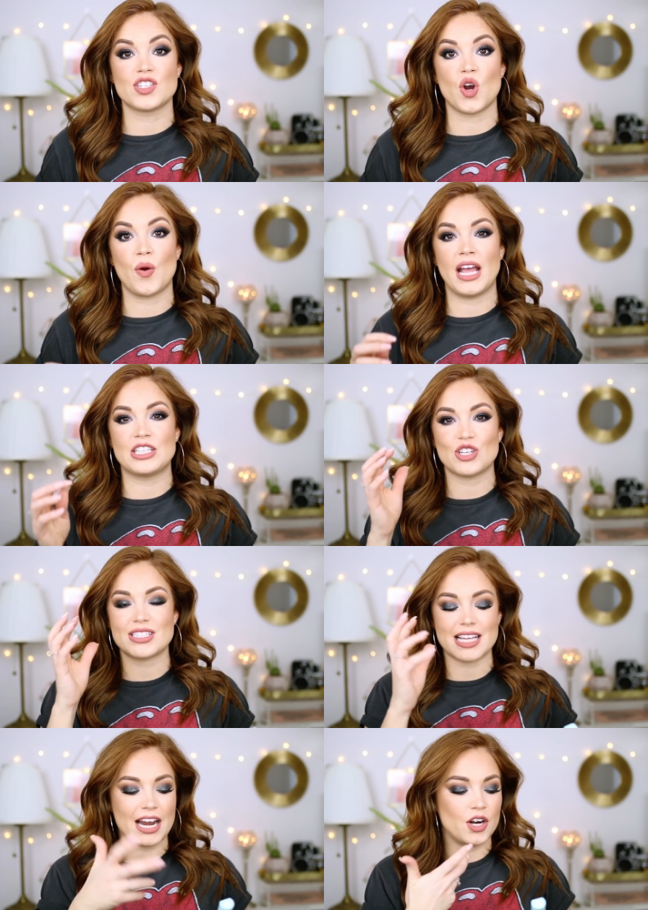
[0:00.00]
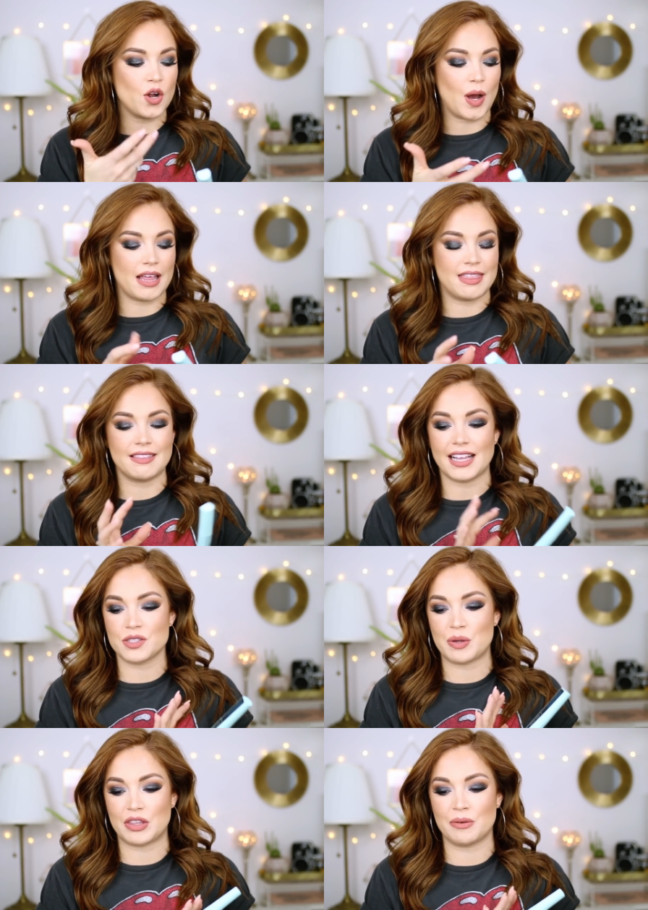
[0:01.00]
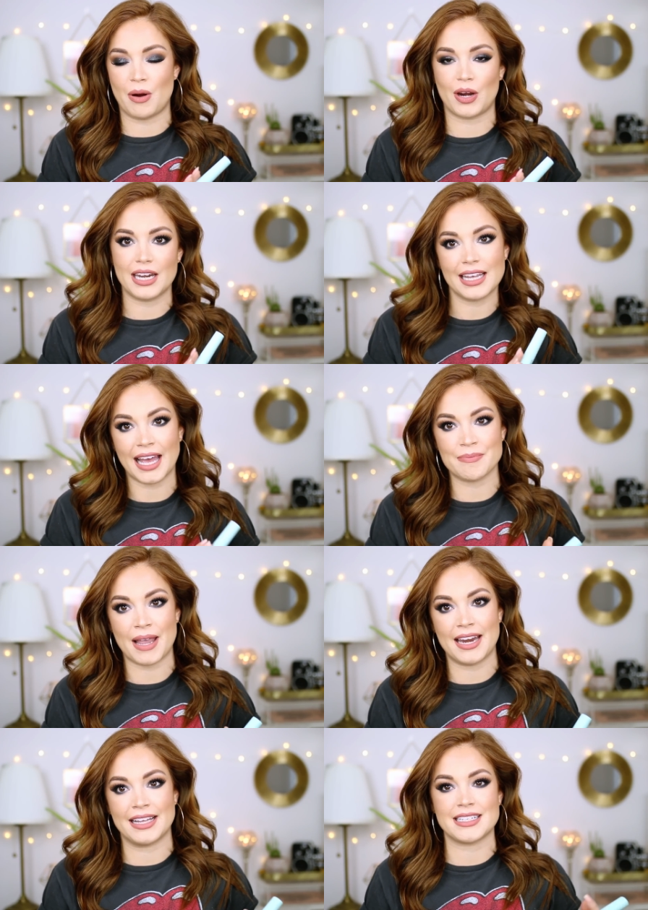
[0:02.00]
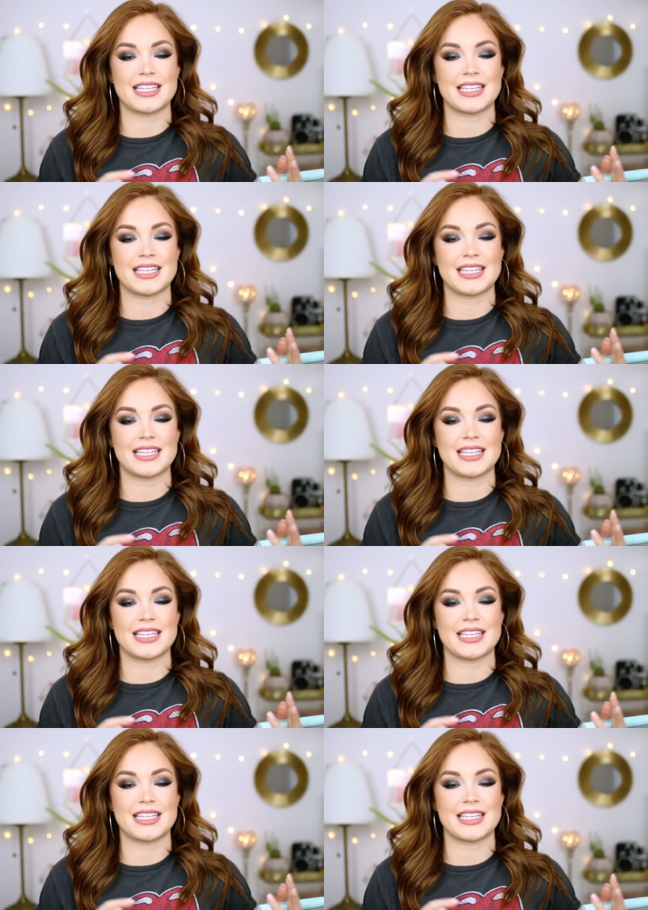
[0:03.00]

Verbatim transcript: So it just, I don't know, I think that's what their marketing campaign is.